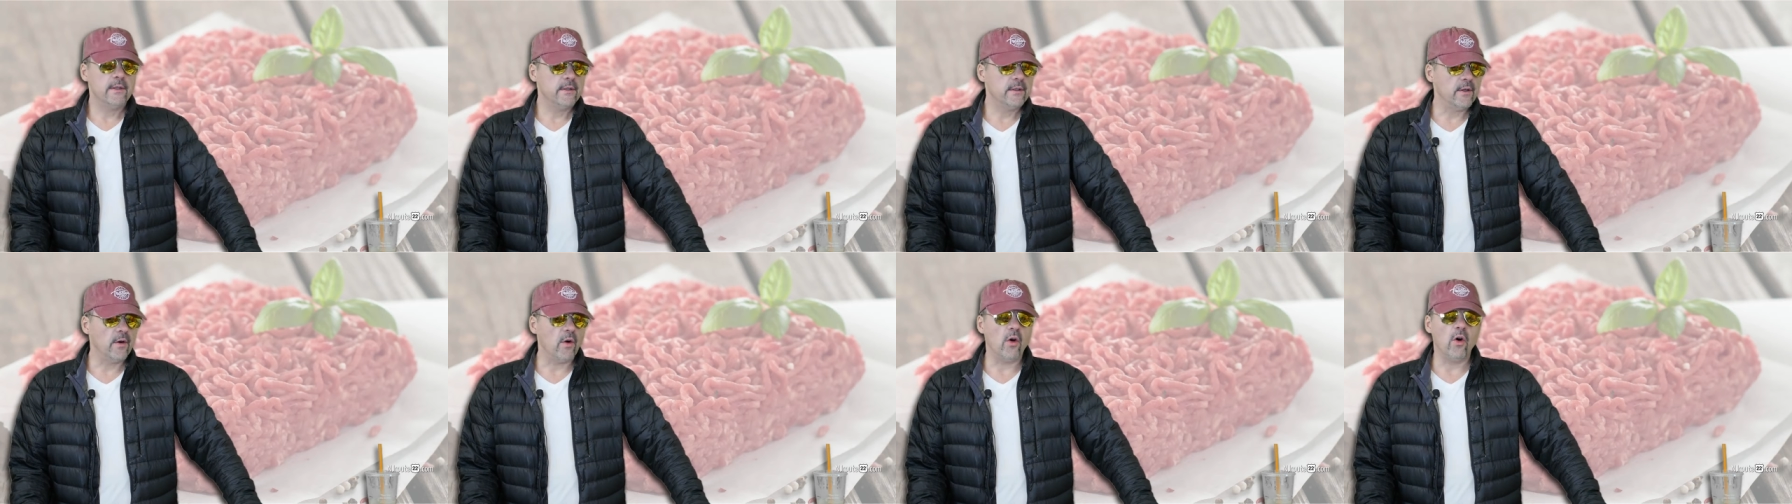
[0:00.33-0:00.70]

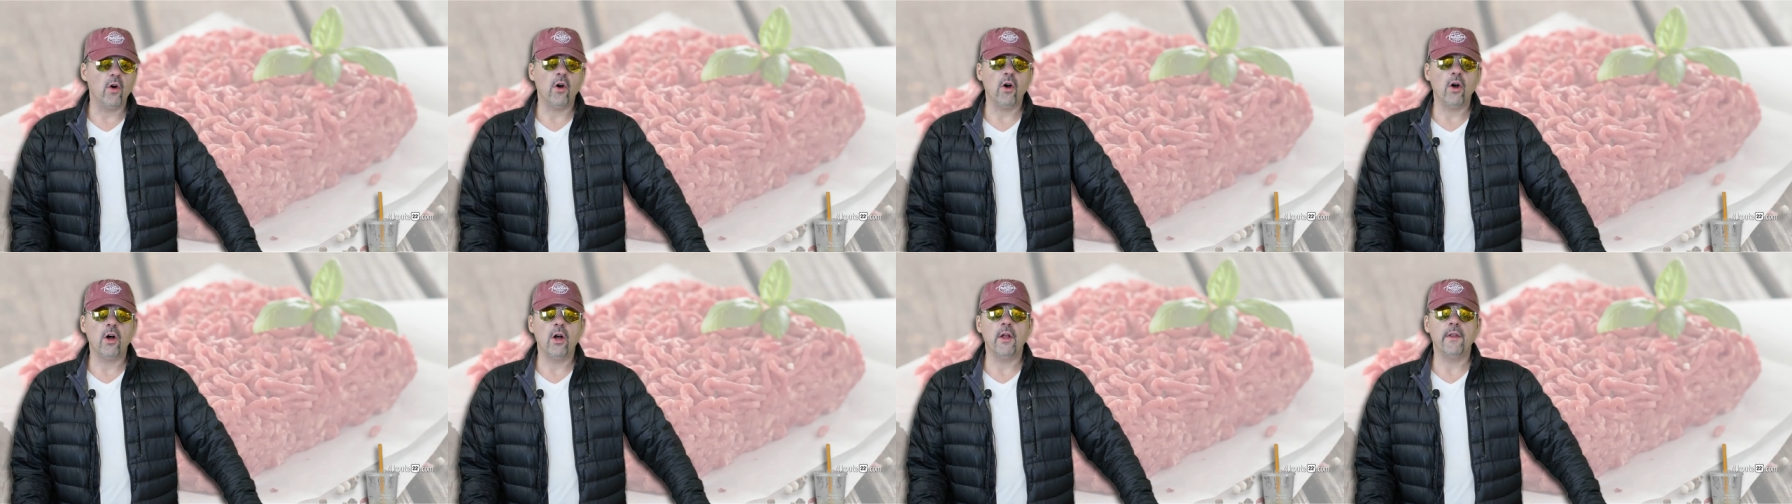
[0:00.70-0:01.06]
to
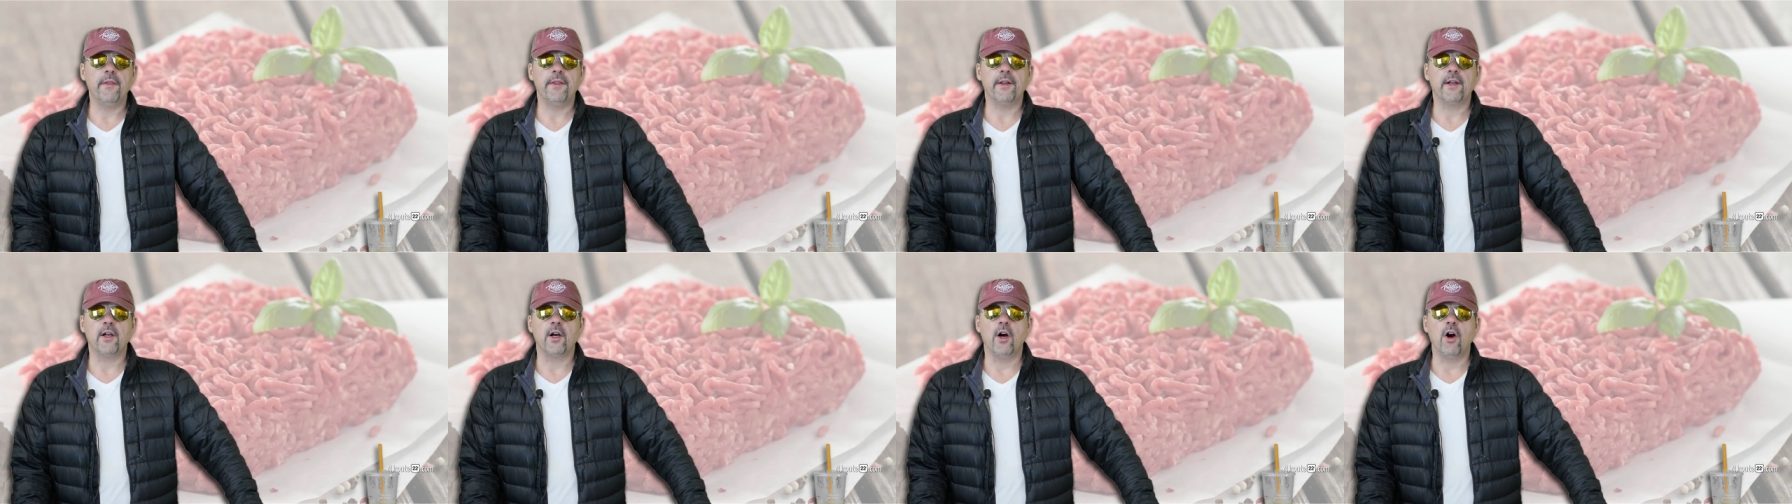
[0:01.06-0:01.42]
all
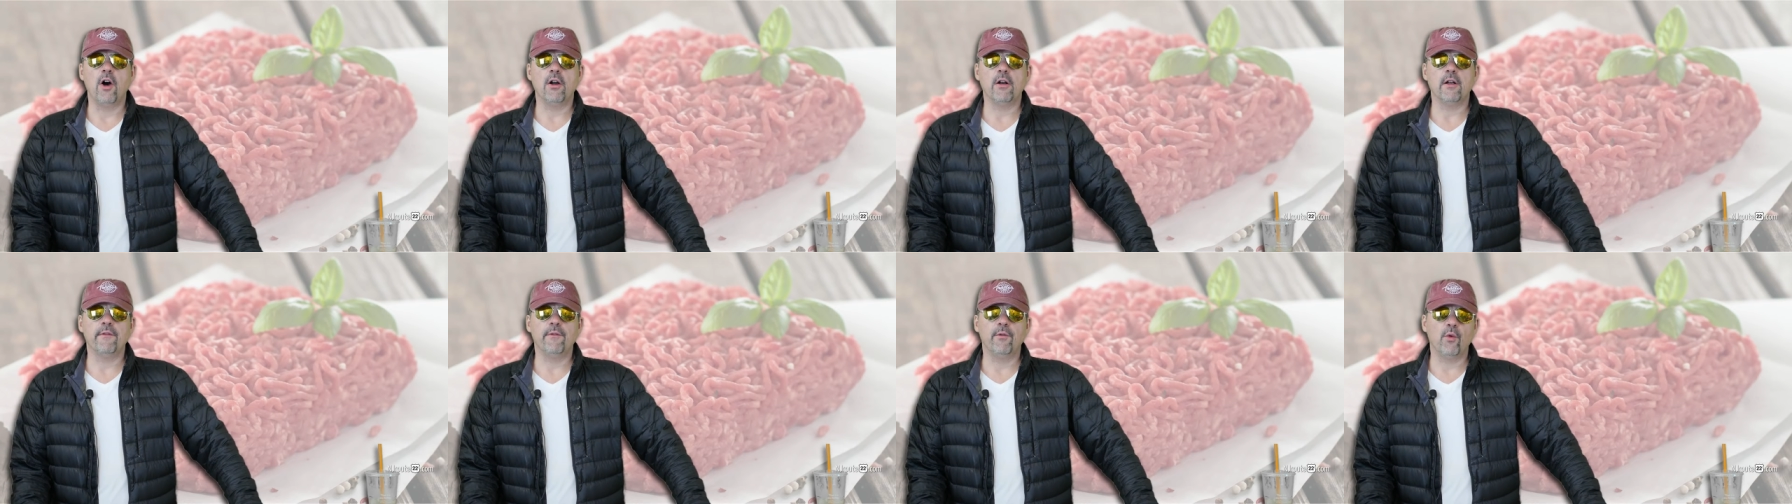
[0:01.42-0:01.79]
the
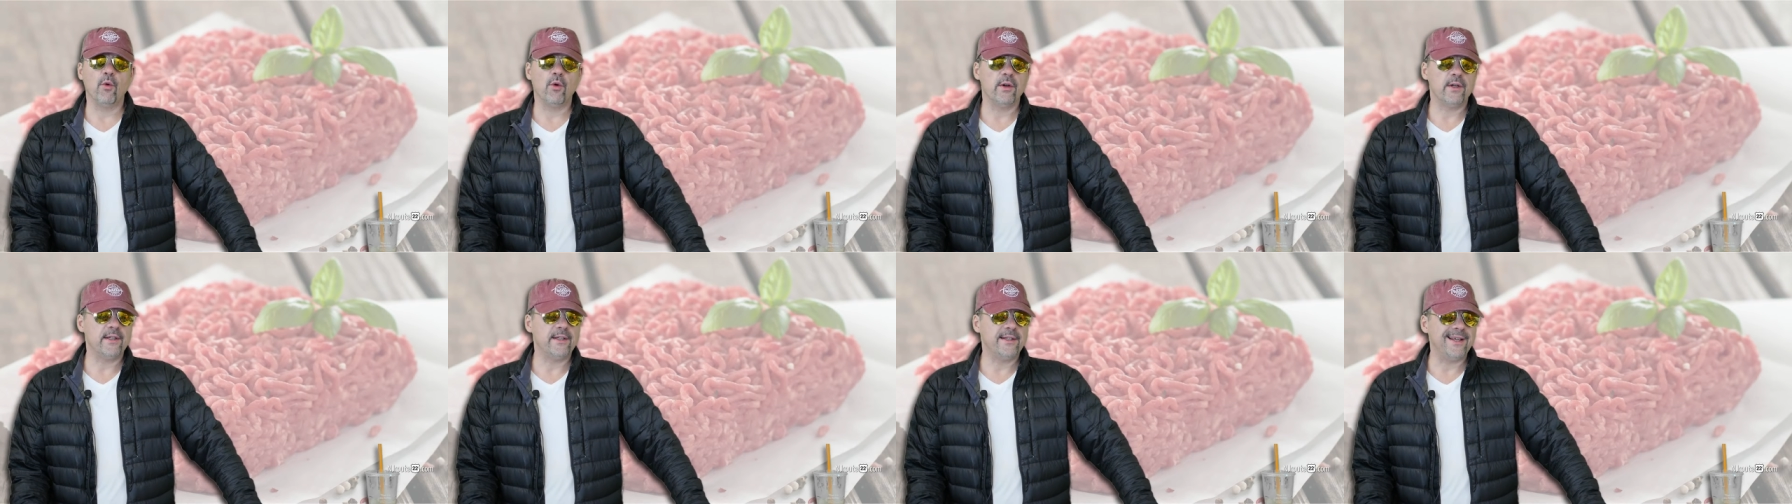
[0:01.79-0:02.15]

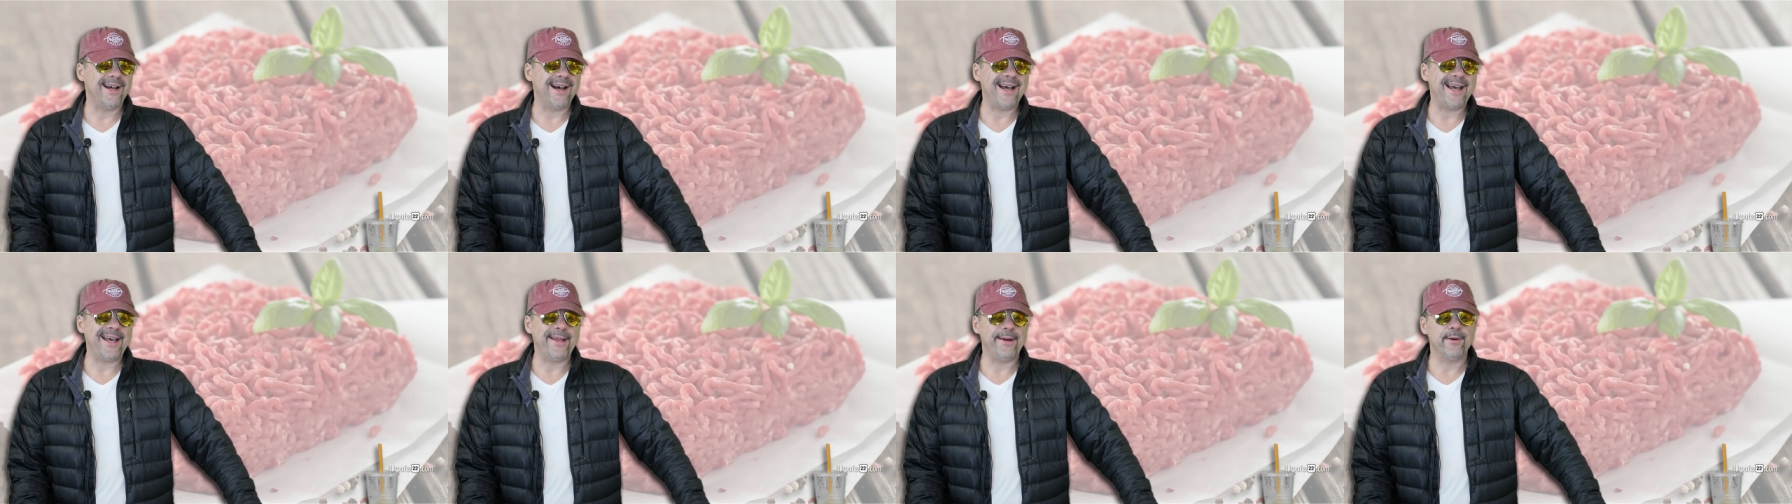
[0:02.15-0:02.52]
carnivore
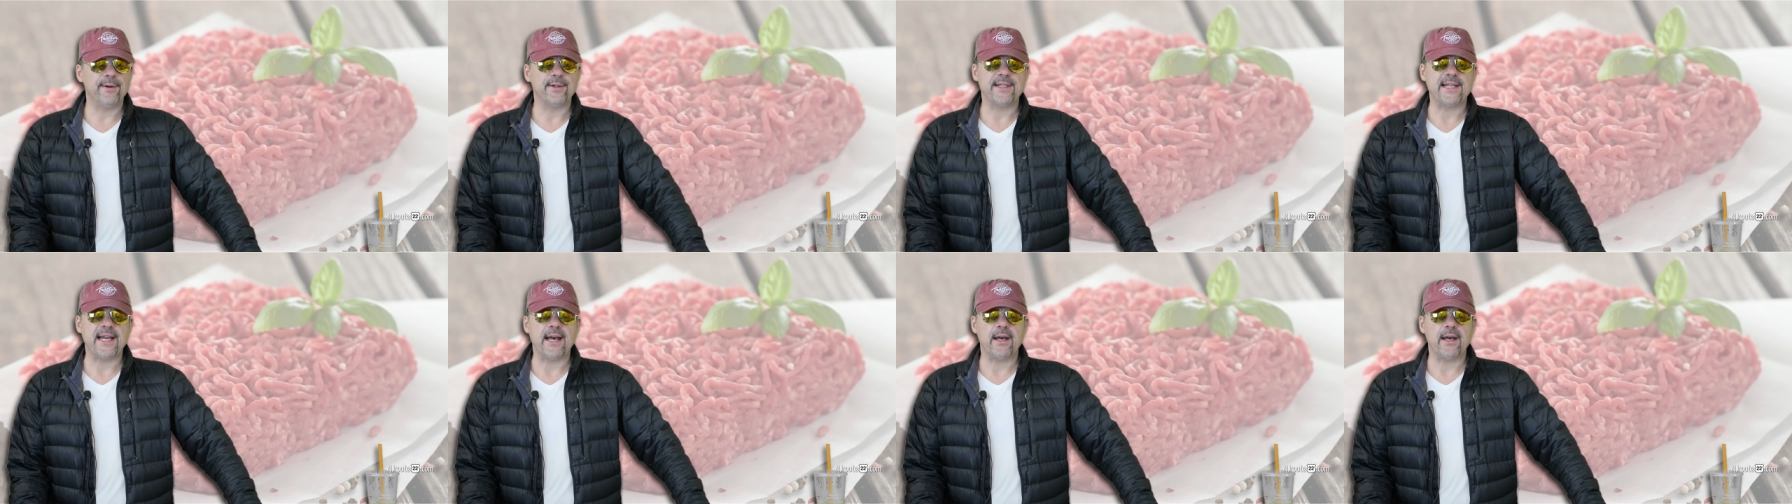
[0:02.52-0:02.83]
dieters